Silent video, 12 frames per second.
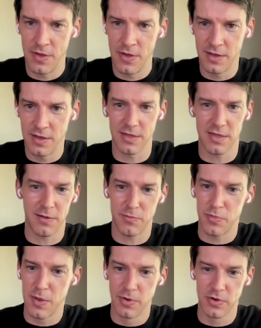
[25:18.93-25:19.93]
Is it
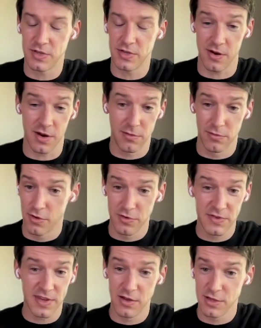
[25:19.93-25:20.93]
that people just are going to
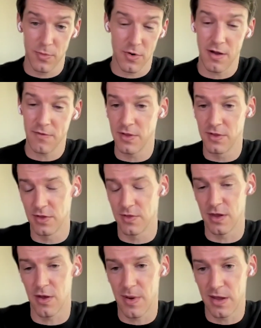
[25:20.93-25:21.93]
learn skills more often, so
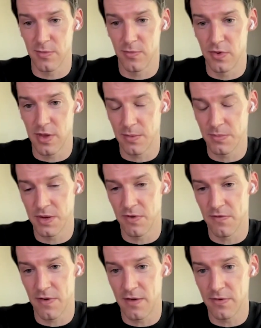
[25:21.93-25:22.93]
they go back to boot camps
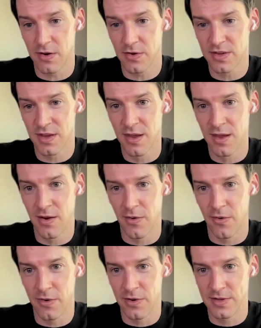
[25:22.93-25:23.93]
every 5 years?
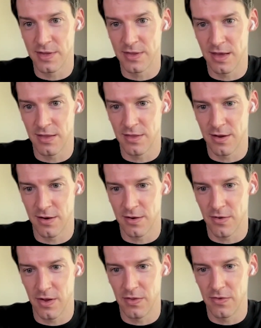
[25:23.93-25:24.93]
Or is it that they're
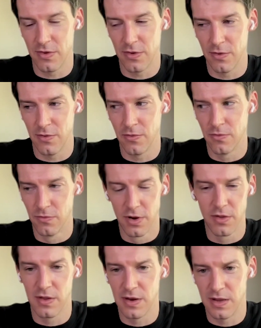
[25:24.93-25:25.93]
going to
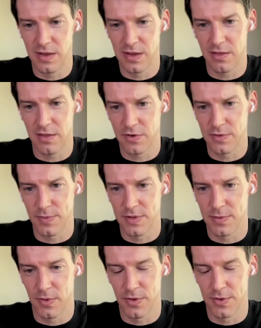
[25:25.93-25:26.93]
really need to get the first
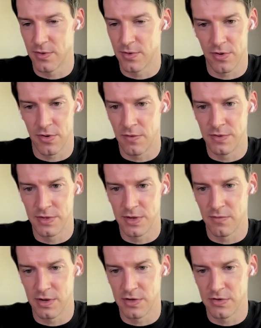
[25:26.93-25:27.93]
principles, or they're always going
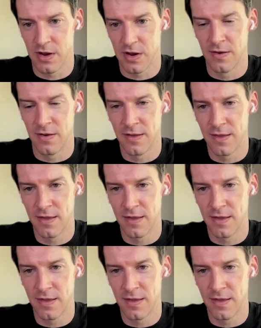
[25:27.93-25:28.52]
to retrain?